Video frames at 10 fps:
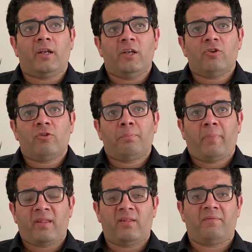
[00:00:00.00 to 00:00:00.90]
didn't
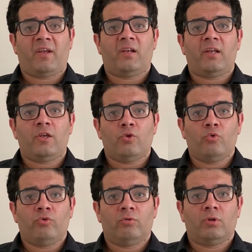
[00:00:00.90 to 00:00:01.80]
specifically
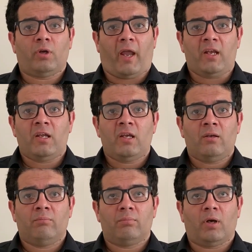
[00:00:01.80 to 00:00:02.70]
use
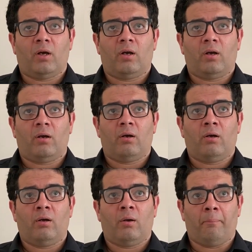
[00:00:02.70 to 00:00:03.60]
any
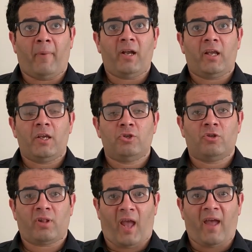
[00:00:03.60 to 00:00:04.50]

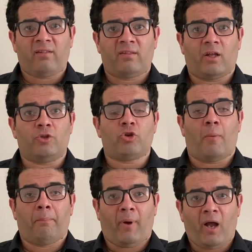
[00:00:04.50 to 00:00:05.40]
medications as such
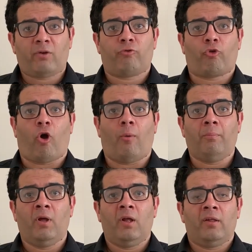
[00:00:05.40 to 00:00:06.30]
apart
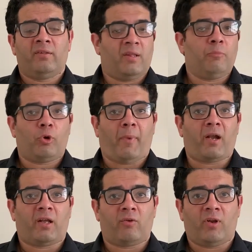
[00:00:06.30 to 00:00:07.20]
from
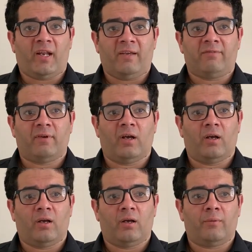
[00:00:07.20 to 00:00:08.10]
symptomatic relief.
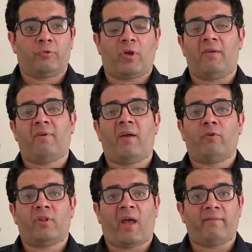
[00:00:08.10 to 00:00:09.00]
So if I
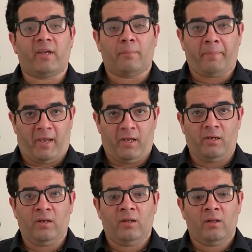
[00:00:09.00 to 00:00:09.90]
was having
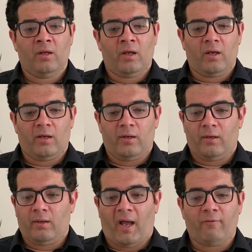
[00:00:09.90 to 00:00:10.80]
pain,
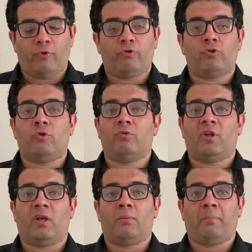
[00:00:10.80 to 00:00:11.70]
I was
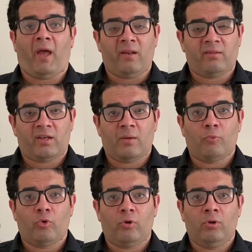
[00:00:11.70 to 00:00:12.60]
using
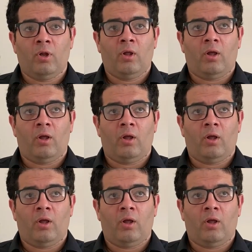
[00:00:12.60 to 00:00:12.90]
paracetamol,